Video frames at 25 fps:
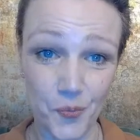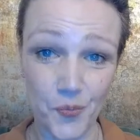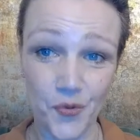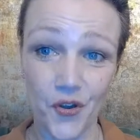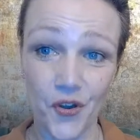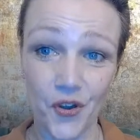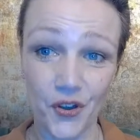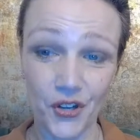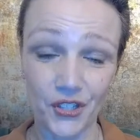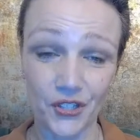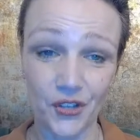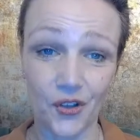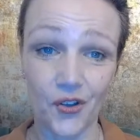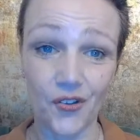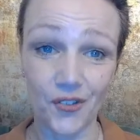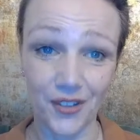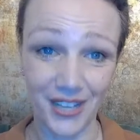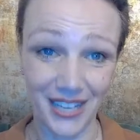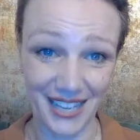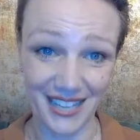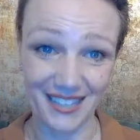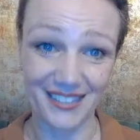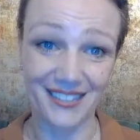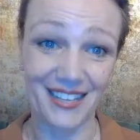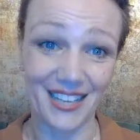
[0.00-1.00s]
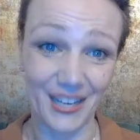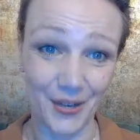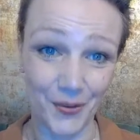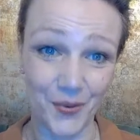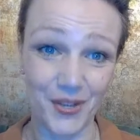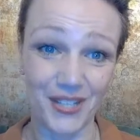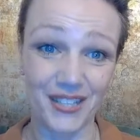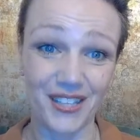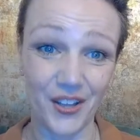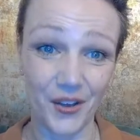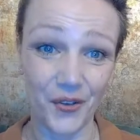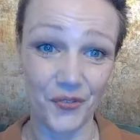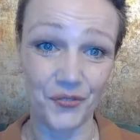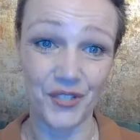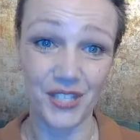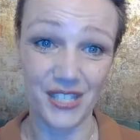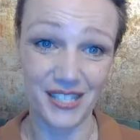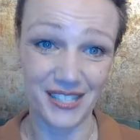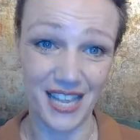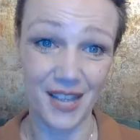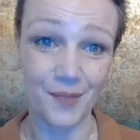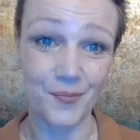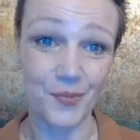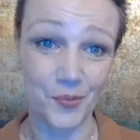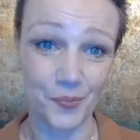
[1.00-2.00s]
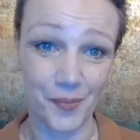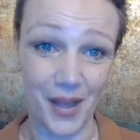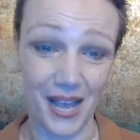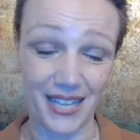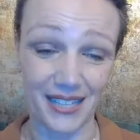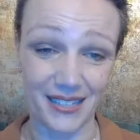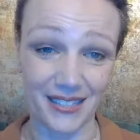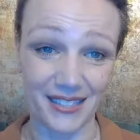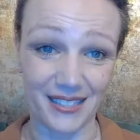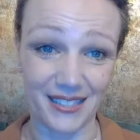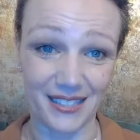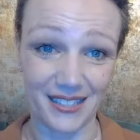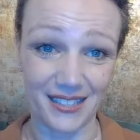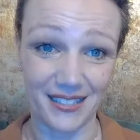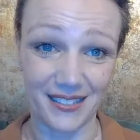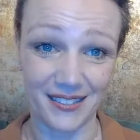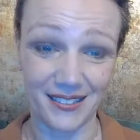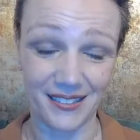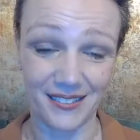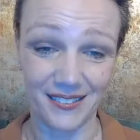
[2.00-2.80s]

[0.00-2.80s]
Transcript: worked on getting rid of the stable magnet